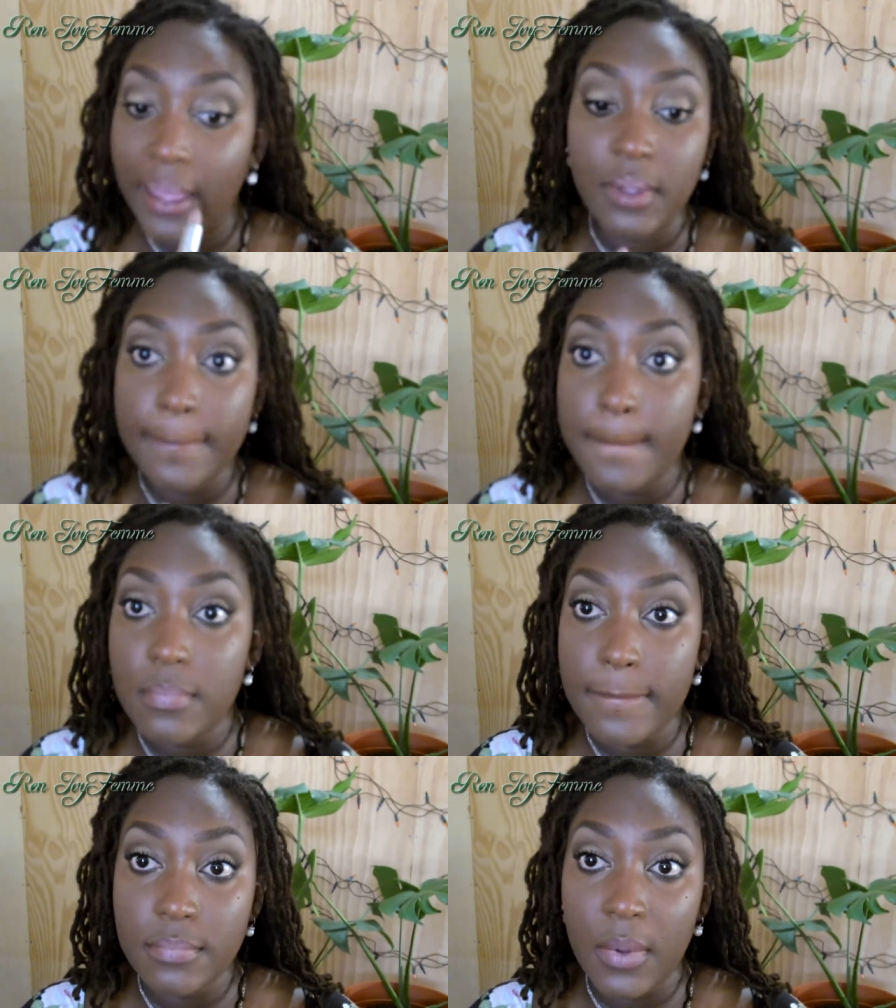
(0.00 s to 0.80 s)

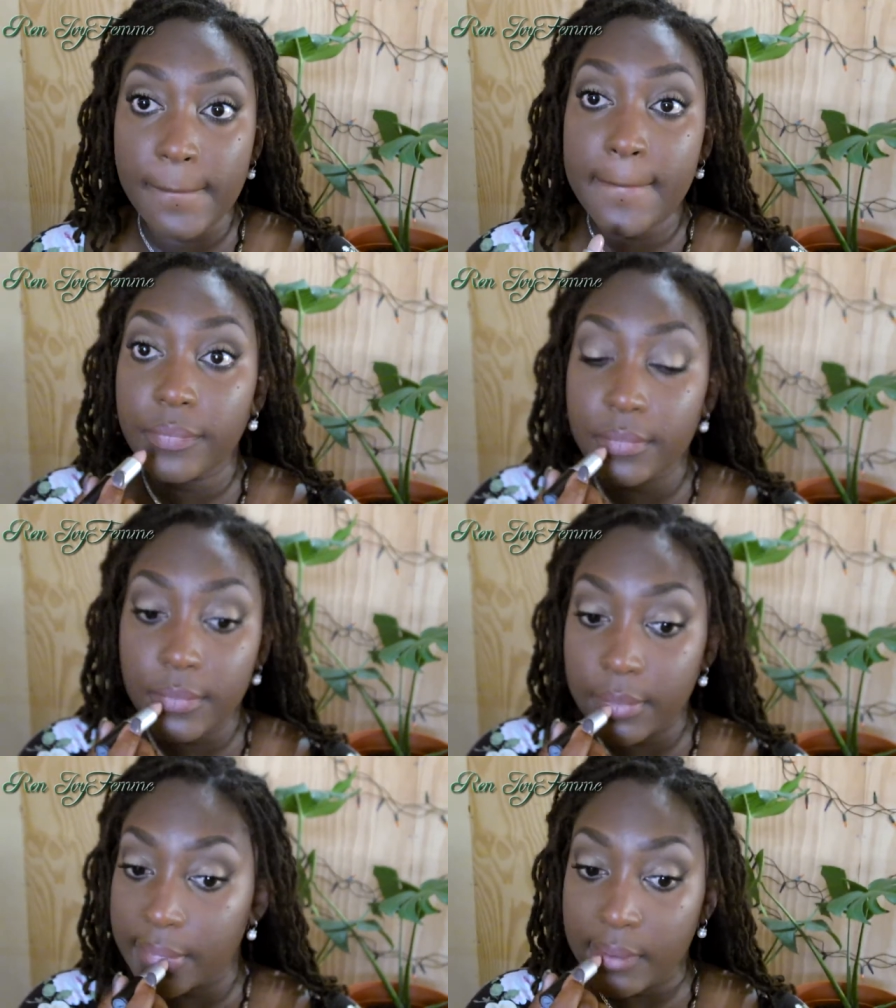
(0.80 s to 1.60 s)
Neutral,
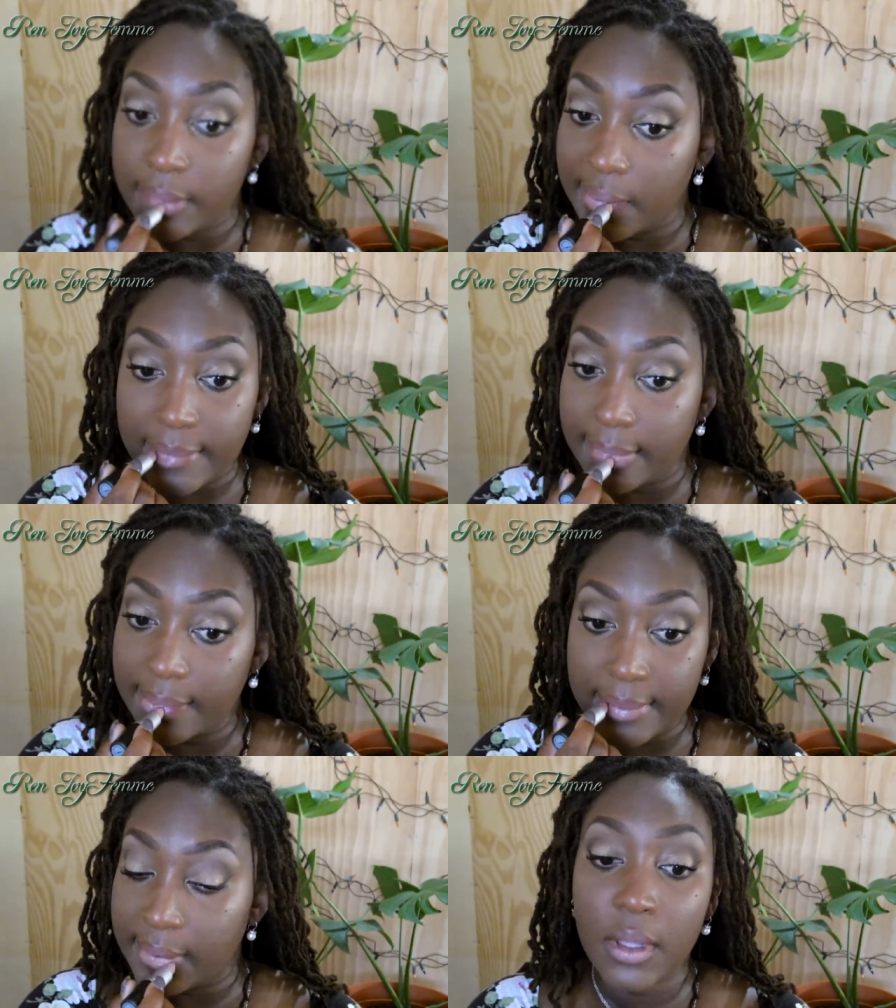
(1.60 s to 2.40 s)
sweet,
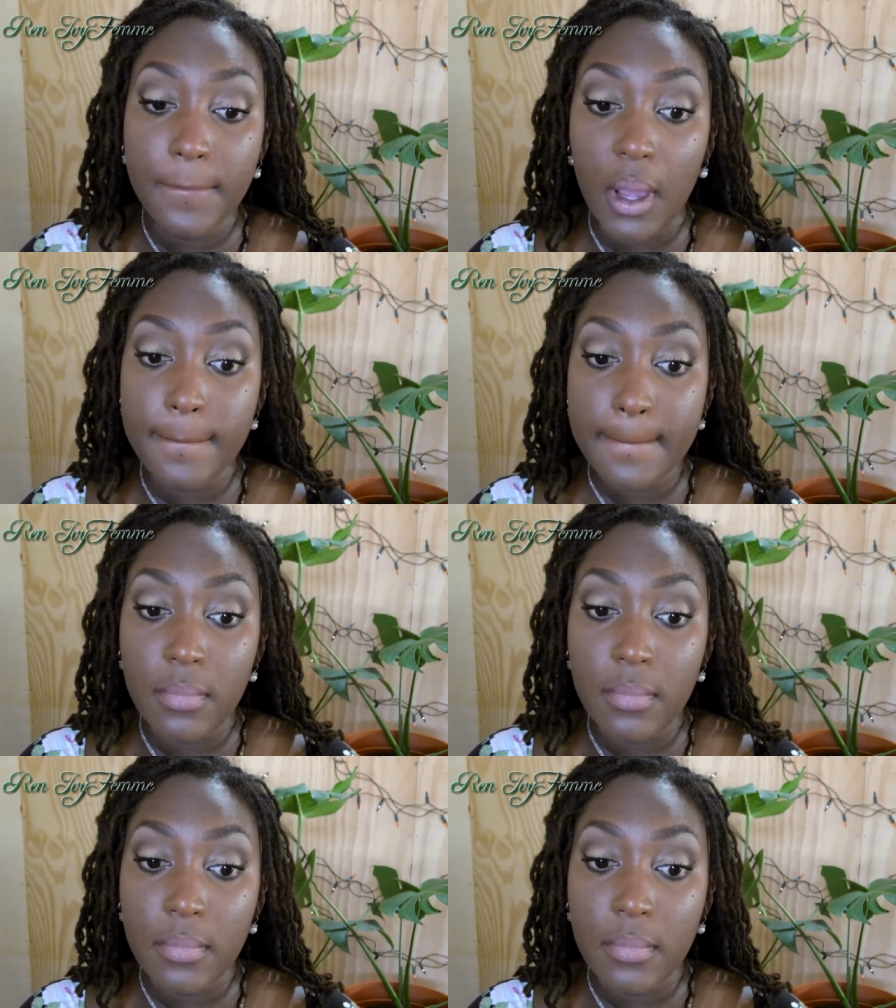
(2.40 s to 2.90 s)
adorable.